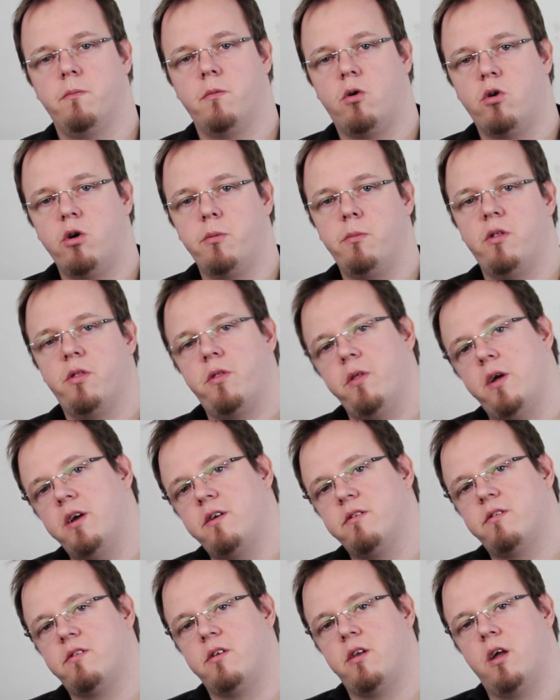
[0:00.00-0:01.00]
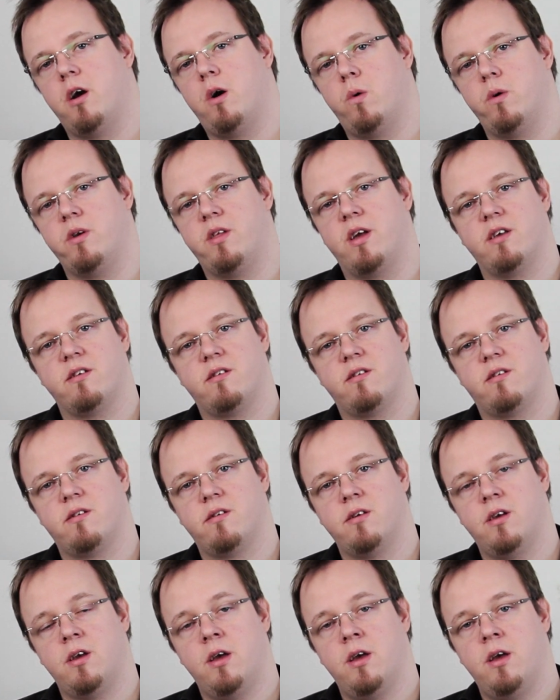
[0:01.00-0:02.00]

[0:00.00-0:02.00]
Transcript: horrible things, and now it has